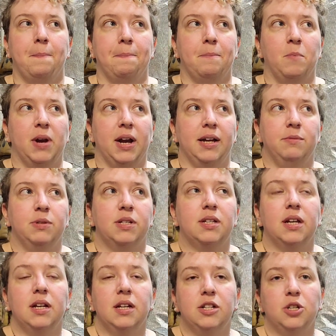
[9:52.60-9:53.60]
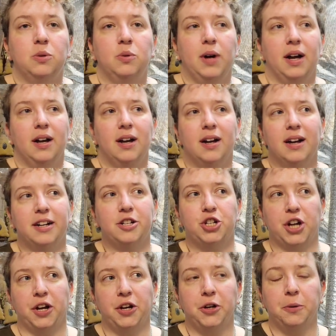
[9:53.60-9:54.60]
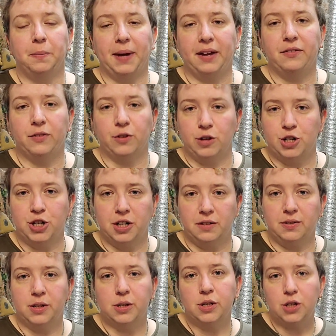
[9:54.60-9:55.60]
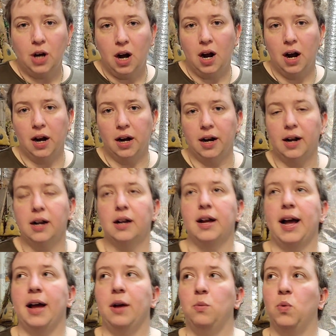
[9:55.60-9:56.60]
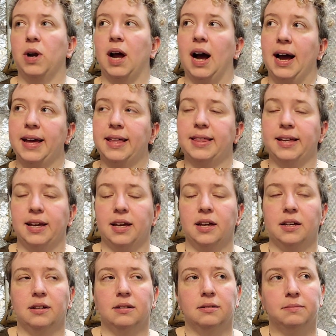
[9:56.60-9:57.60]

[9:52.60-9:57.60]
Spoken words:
When I was going to do a gender bent version of Star and what I think